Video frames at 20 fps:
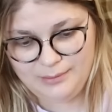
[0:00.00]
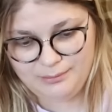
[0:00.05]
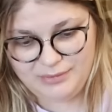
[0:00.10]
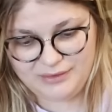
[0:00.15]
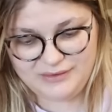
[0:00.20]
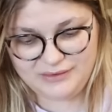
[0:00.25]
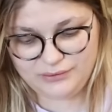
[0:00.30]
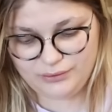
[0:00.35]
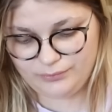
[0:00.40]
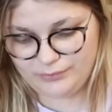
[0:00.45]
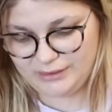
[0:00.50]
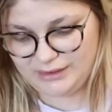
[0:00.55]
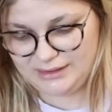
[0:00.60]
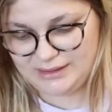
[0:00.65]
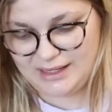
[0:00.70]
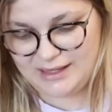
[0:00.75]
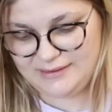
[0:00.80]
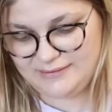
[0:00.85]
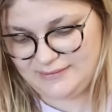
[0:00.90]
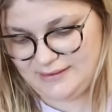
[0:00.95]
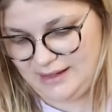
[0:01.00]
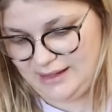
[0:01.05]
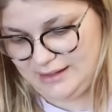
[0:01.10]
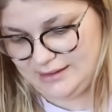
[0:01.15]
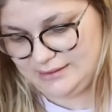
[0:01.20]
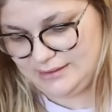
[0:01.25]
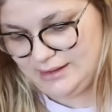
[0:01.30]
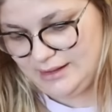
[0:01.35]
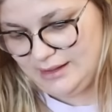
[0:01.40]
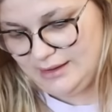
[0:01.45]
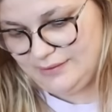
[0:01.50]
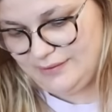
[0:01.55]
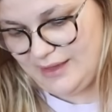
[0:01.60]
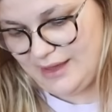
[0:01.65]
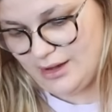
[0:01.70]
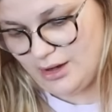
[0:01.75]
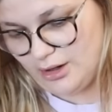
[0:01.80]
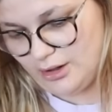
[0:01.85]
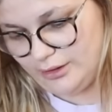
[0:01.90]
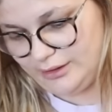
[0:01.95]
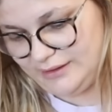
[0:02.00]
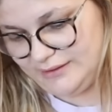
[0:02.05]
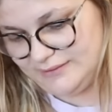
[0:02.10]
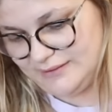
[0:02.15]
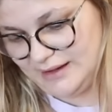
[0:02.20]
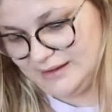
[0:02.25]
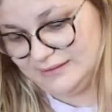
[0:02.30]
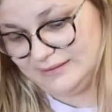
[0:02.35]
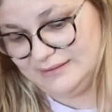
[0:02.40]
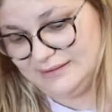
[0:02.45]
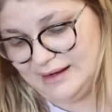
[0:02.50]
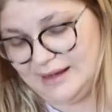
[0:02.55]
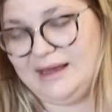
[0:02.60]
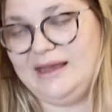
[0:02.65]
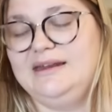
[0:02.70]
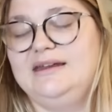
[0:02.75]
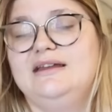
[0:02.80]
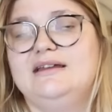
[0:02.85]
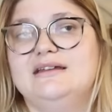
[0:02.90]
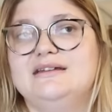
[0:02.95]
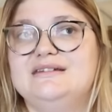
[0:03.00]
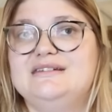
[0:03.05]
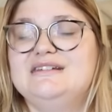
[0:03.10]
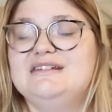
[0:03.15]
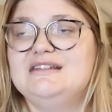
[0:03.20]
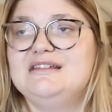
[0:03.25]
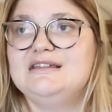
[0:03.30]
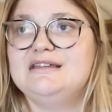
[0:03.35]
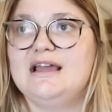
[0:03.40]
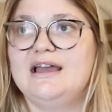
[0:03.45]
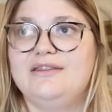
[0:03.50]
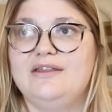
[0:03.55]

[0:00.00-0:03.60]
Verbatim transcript: but these are really nice and they are in a size 9D.